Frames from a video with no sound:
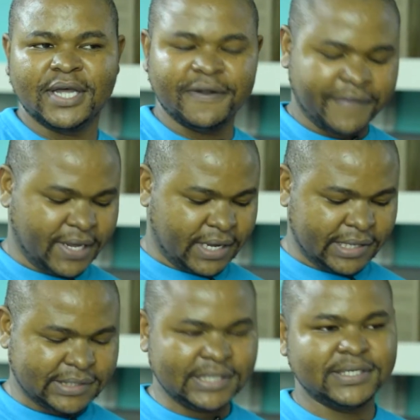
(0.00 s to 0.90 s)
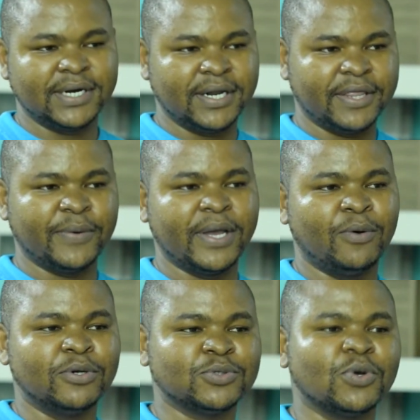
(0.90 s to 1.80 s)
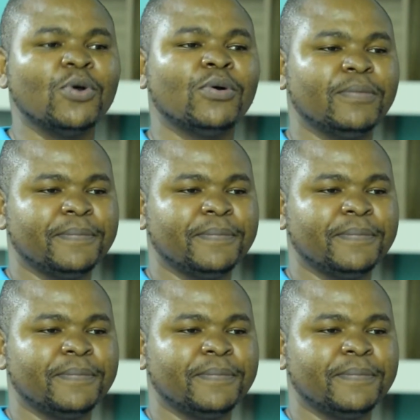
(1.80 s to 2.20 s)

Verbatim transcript: and think, is this really the way I want to go?